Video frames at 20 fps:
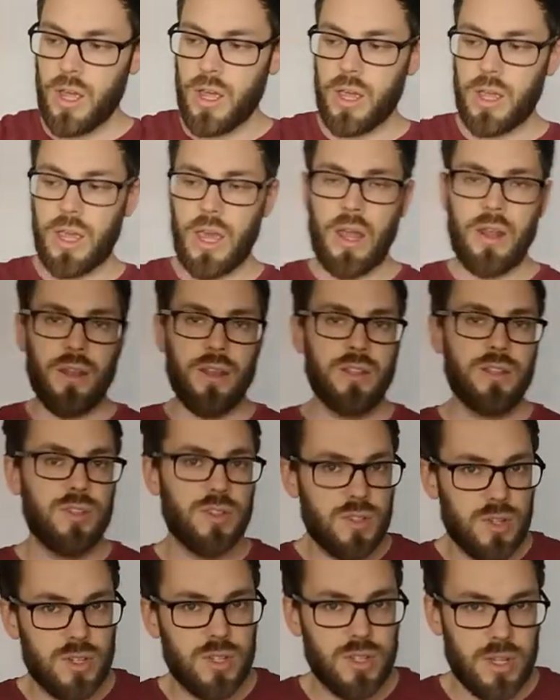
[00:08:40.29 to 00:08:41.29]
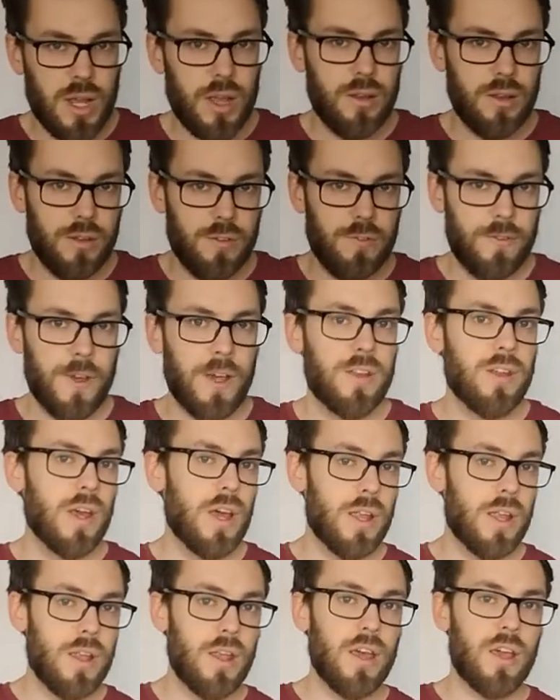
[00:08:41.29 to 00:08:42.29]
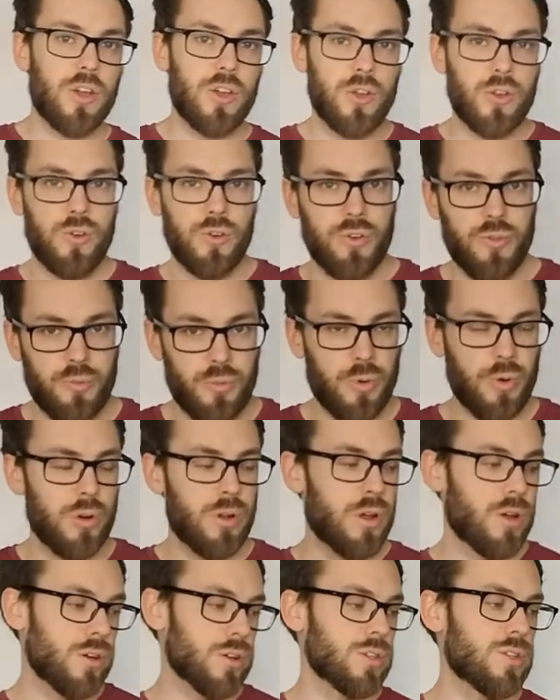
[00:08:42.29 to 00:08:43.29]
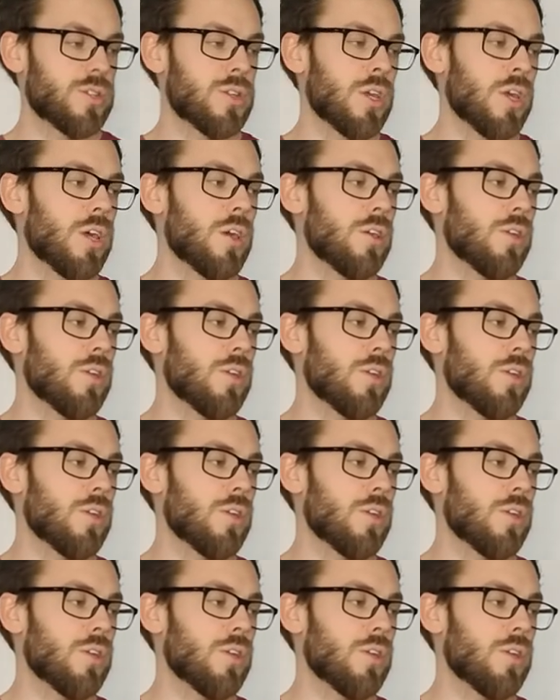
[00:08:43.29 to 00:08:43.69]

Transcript: Again, this is a standard Feder and they're good products.